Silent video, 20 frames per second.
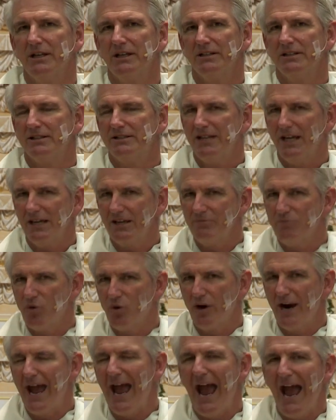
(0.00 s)
to take a
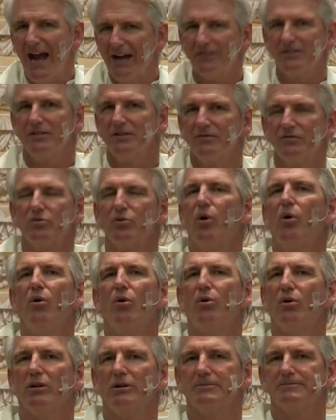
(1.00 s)
more active
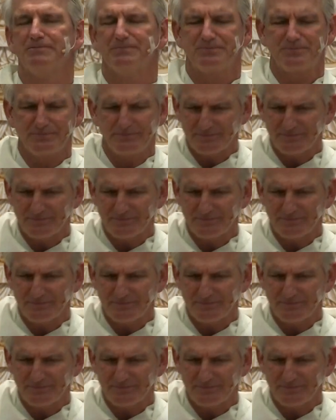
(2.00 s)
role.